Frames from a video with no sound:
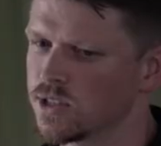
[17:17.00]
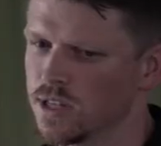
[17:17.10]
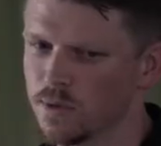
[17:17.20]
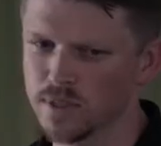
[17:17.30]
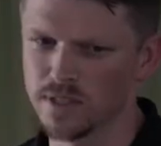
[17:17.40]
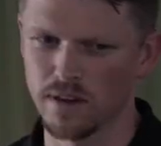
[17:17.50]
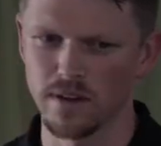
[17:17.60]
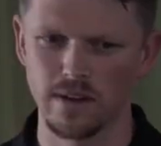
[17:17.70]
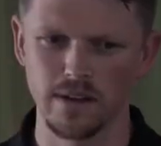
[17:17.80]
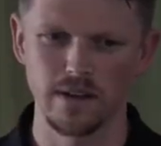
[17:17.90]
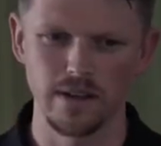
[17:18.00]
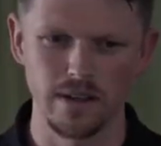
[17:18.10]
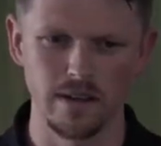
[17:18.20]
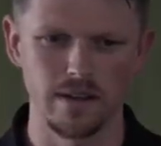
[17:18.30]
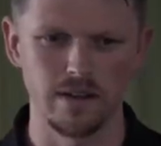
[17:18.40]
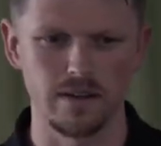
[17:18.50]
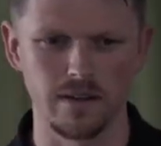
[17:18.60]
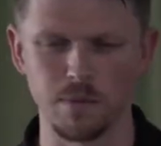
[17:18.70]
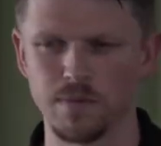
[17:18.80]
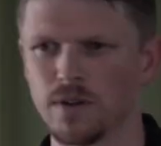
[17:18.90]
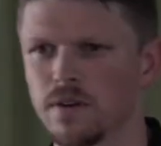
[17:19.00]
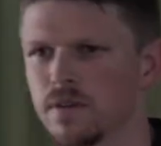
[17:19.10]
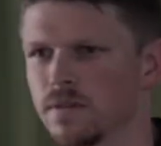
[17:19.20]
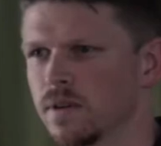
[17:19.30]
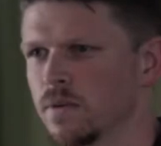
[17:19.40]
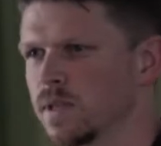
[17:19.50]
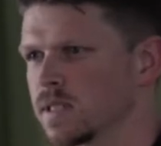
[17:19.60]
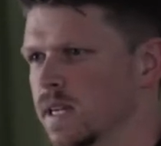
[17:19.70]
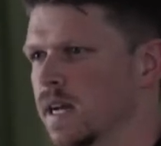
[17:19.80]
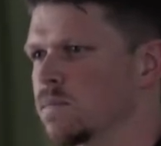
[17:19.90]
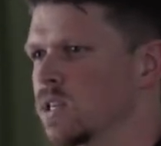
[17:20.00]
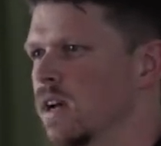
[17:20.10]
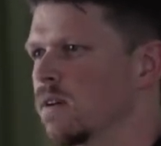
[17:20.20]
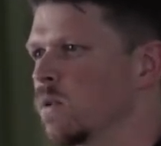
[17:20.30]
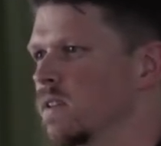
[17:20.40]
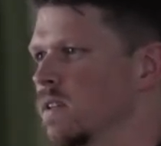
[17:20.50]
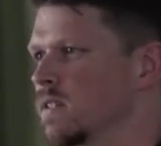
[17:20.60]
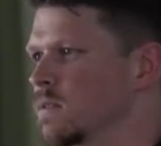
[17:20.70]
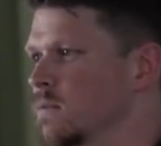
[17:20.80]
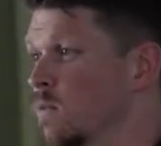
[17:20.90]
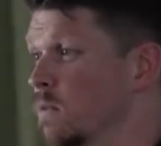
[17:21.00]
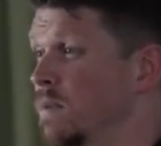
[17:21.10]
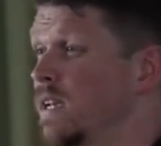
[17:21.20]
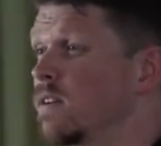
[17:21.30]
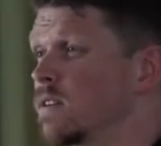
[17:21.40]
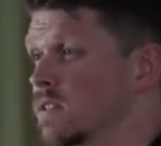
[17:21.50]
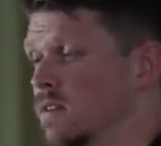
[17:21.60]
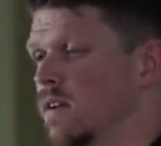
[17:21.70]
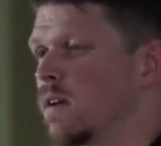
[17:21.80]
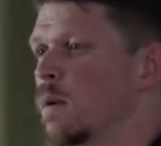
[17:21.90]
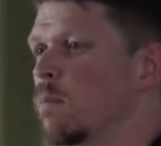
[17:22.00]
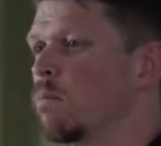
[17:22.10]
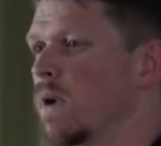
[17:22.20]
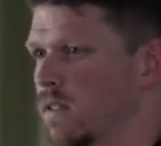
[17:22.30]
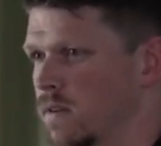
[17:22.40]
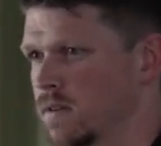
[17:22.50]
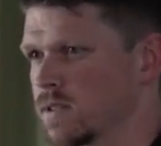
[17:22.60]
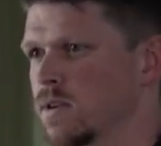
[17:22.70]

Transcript: she was on a computer with a Skype chat with Peter's mother.